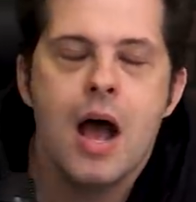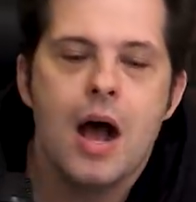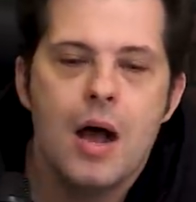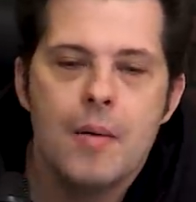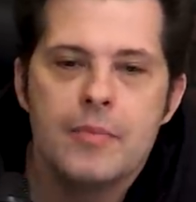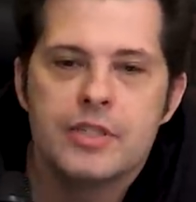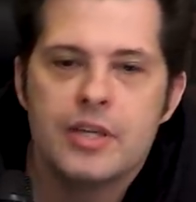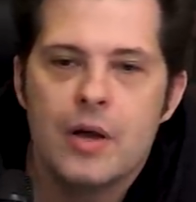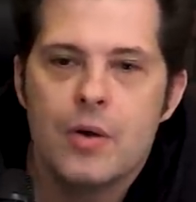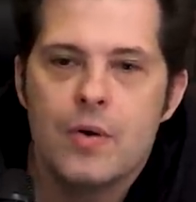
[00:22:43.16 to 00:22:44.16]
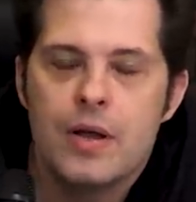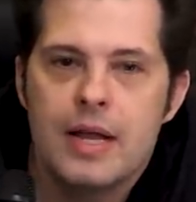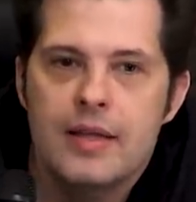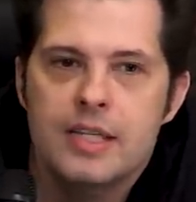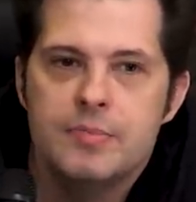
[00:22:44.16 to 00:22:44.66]
Um, so
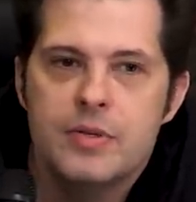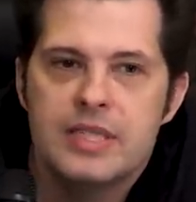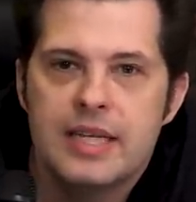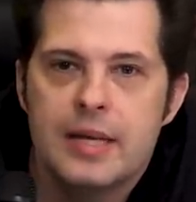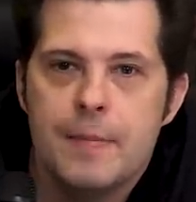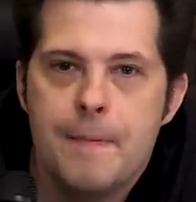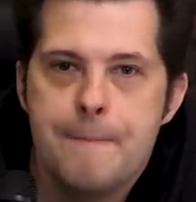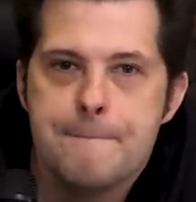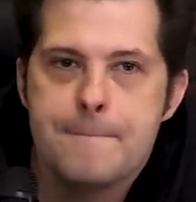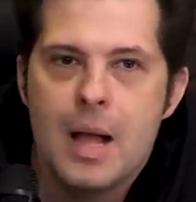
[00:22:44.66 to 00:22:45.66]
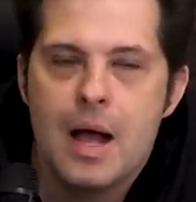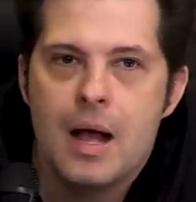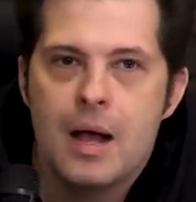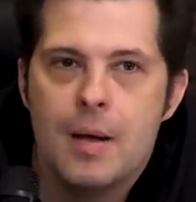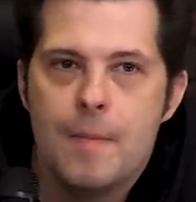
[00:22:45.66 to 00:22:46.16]
in this museum,
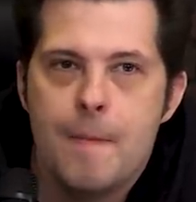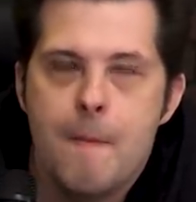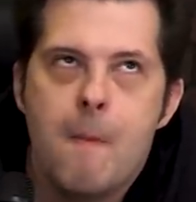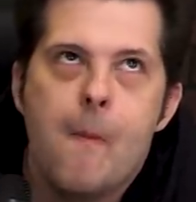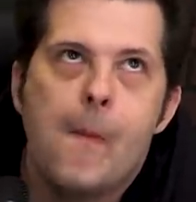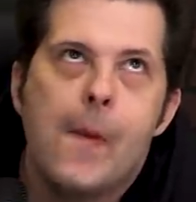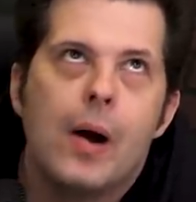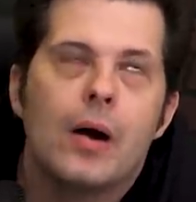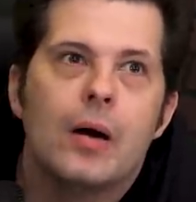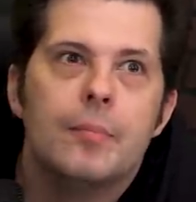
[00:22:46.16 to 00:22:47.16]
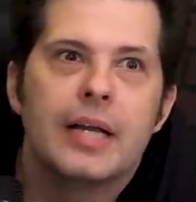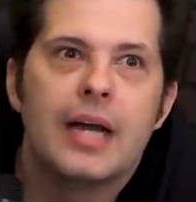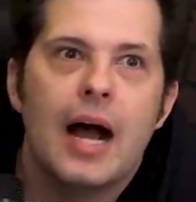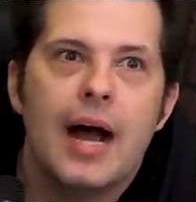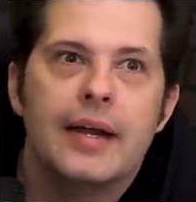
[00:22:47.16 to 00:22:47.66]
um, oh my
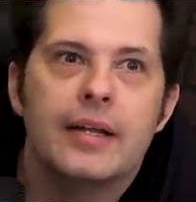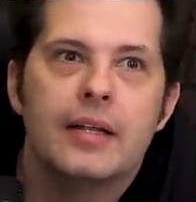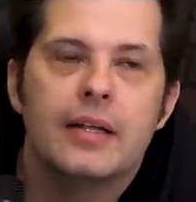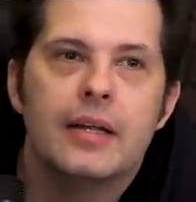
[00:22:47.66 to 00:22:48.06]
god,